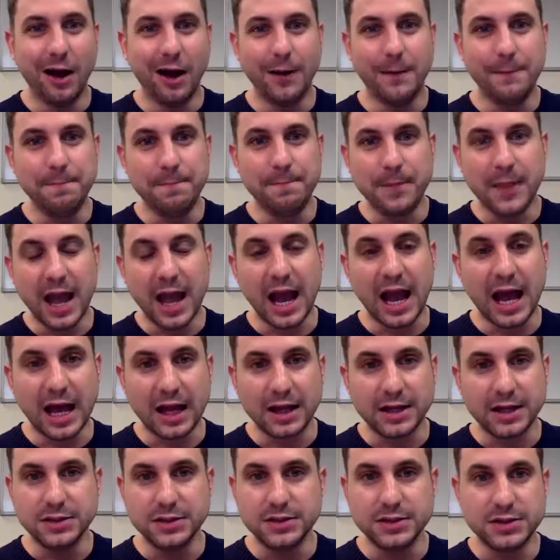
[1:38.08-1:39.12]
um,
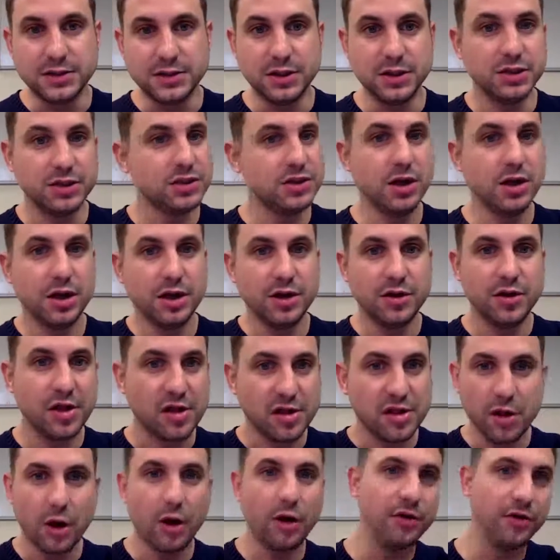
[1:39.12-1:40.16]
and, the, and,
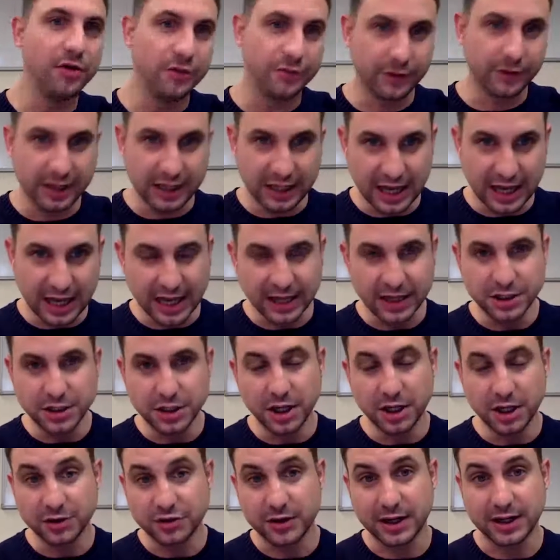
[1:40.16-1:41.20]
there's not another engage,
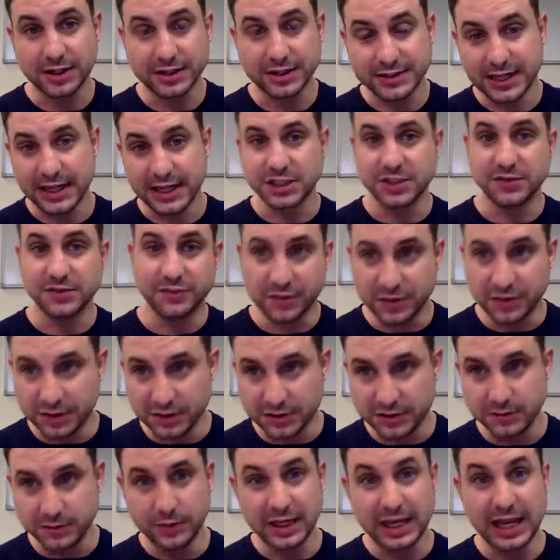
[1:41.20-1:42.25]
uh, transaction for
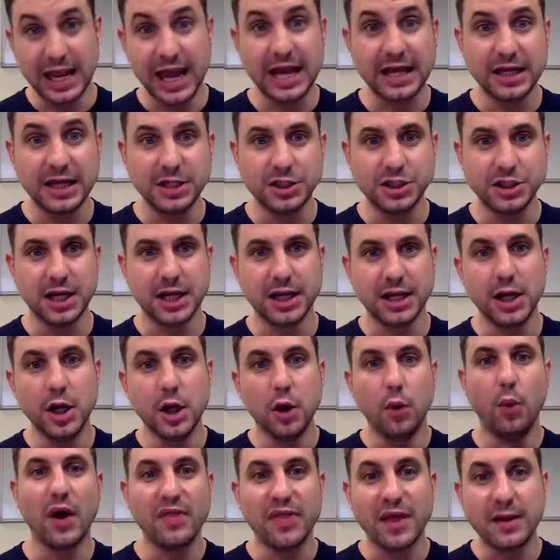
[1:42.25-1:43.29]
them to engage in,
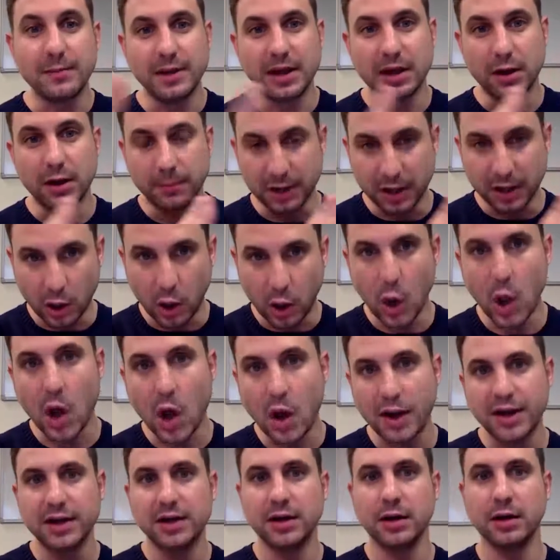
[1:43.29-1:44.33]
when they become a
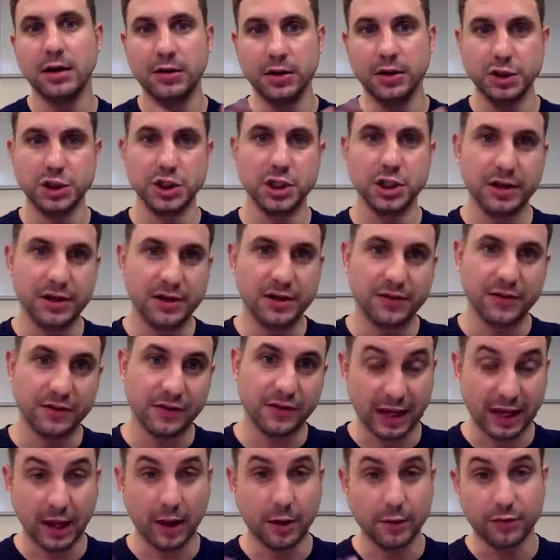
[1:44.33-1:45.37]
client and the journey that
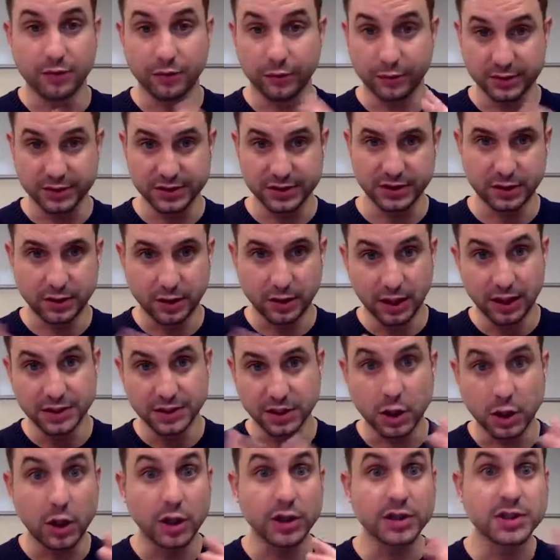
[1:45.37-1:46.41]
they go through as a, as
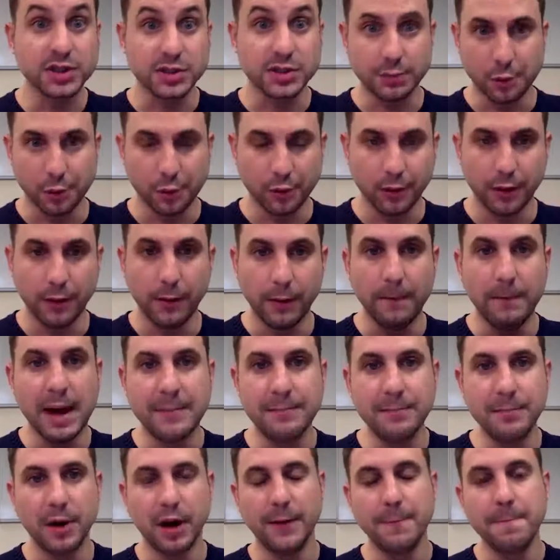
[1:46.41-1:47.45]
a customer or a
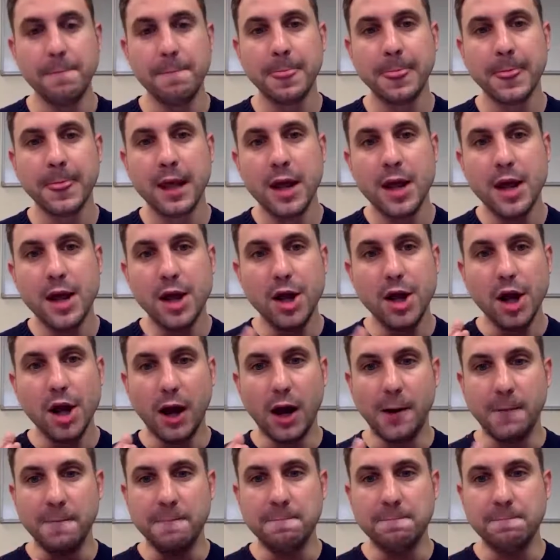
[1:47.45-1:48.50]
member.
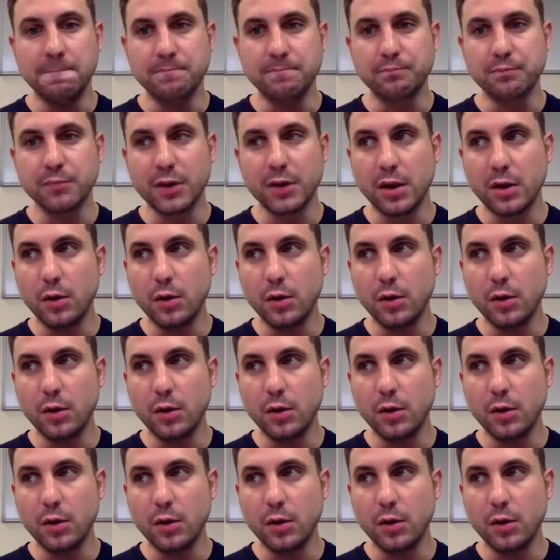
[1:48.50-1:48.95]
Um,